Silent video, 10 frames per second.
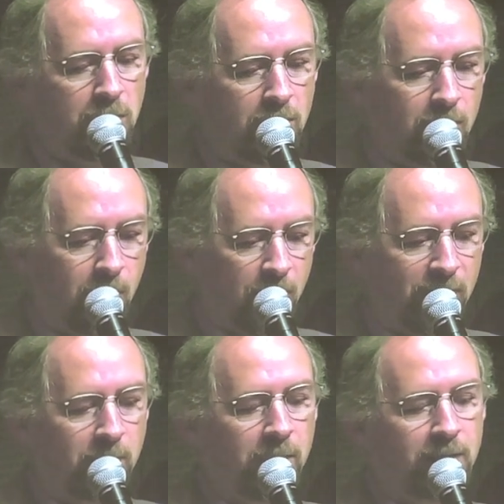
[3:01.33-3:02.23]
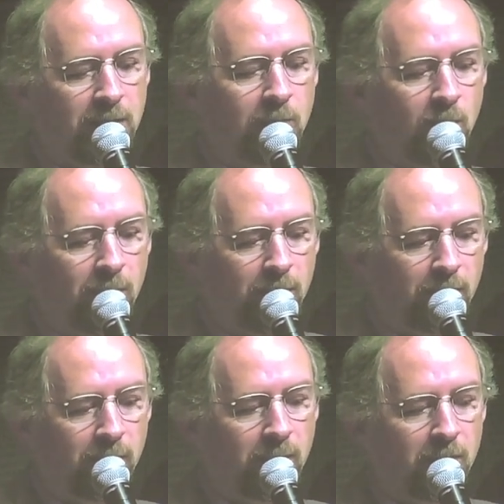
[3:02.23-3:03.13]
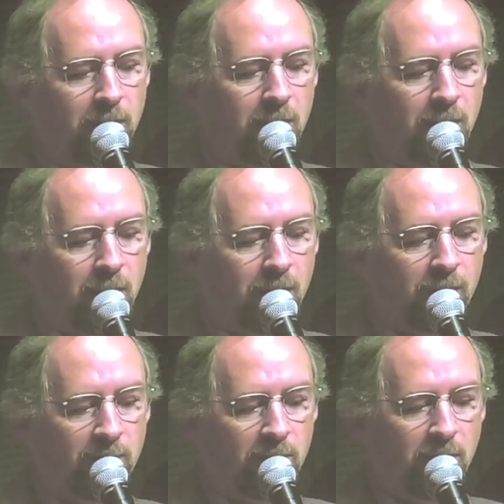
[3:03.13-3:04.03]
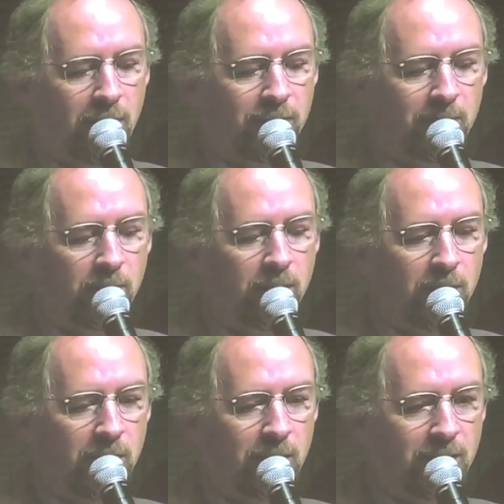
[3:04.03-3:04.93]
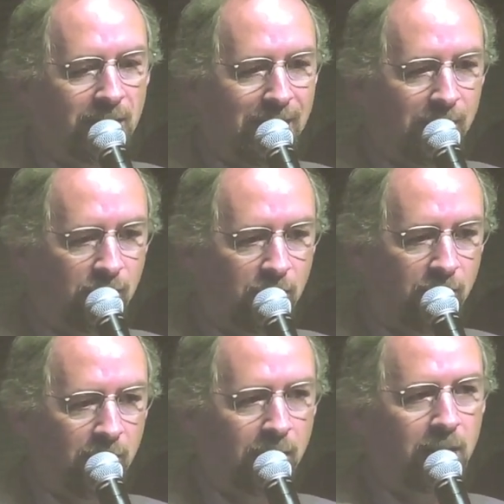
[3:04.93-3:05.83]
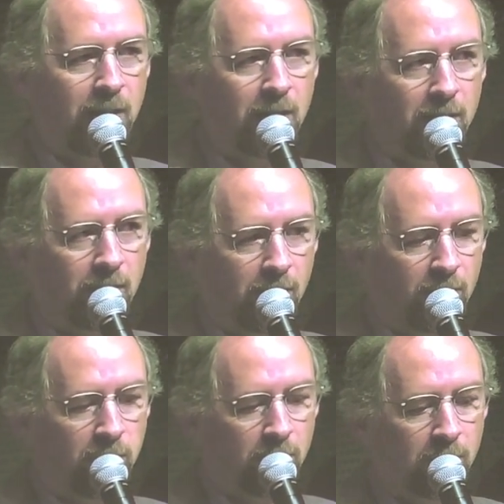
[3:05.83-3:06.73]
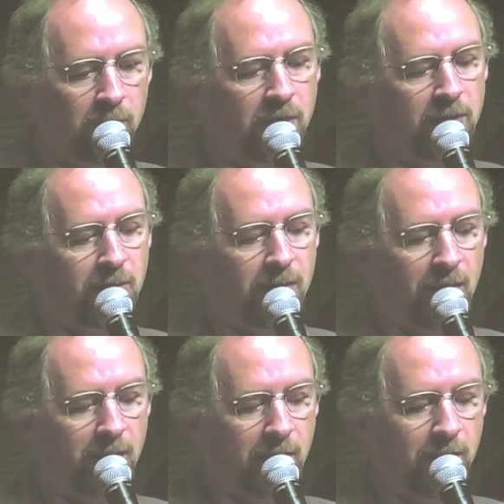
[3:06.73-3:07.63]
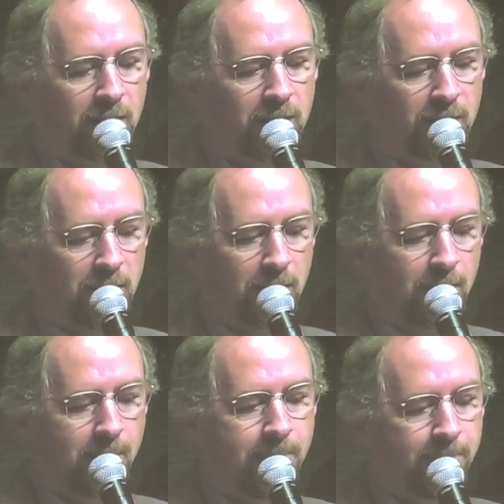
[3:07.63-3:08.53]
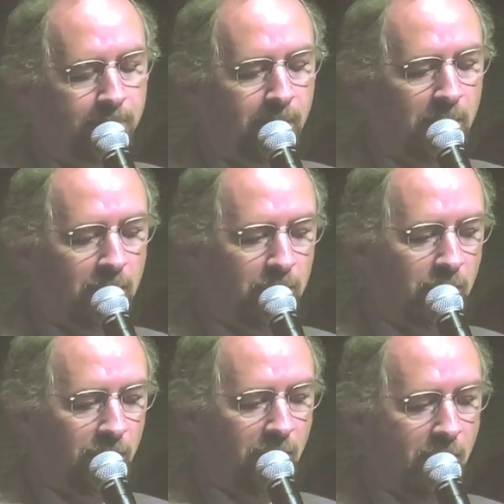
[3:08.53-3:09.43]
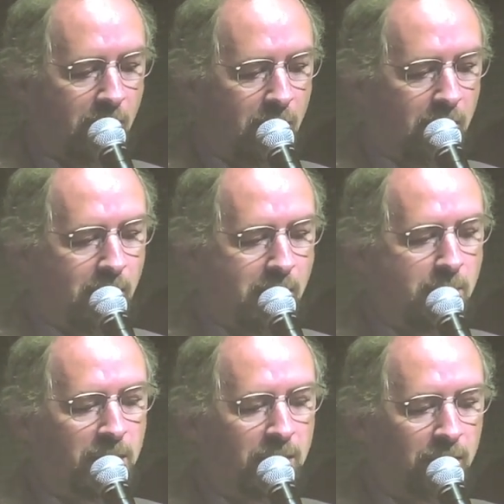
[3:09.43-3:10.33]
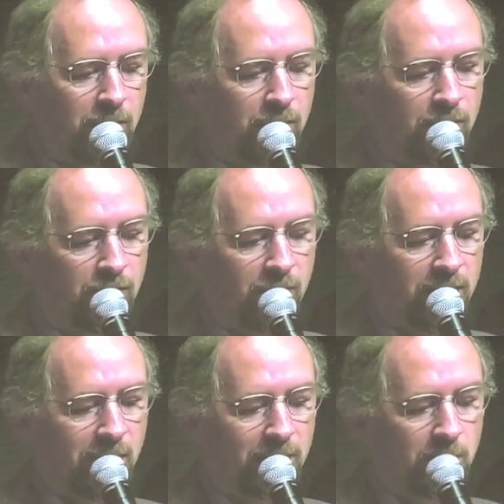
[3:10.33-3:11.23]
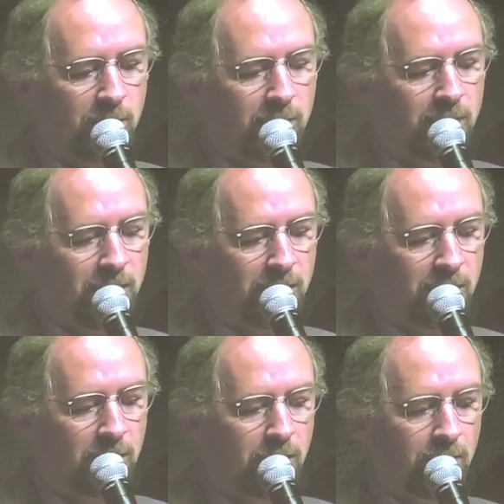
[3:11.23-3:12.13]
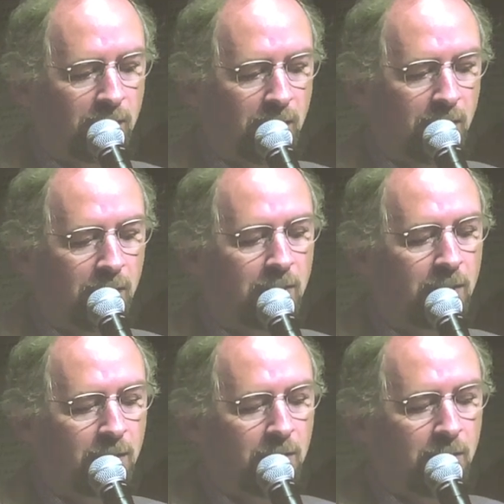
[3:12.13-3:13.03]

new possibility with uh, cryptocurrency, because it's electronic, global, and um, sort of immediate transactable, is that you can